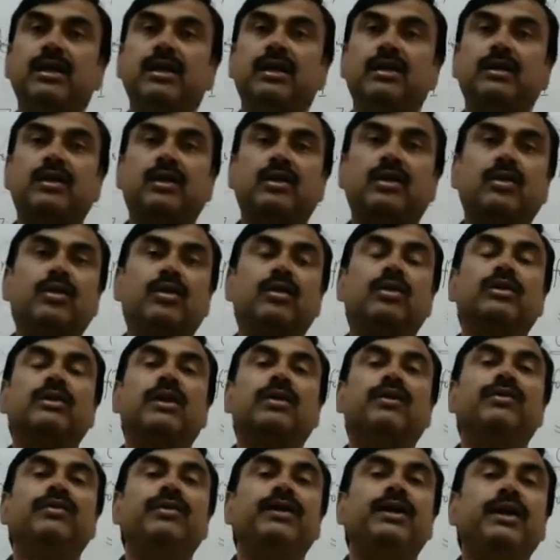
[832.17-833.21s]
the growth
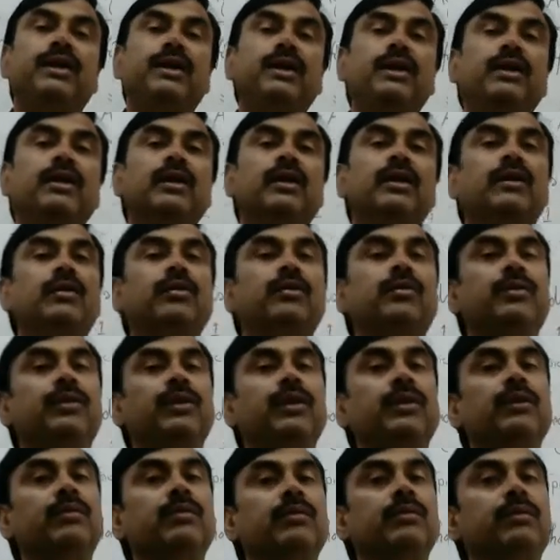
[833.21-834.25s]
of weed would
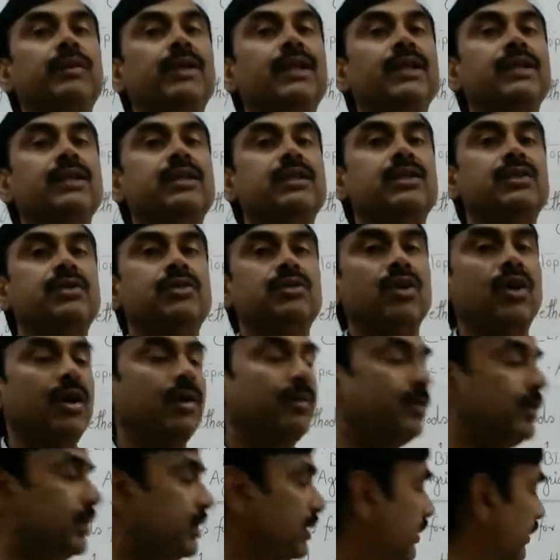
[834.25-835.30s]
be
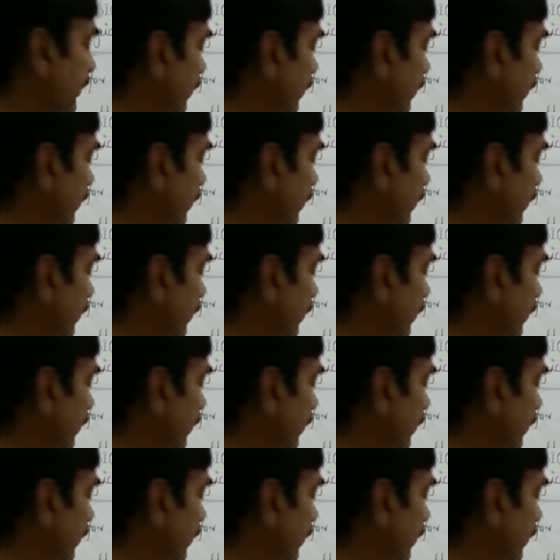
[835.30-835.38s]
stopped.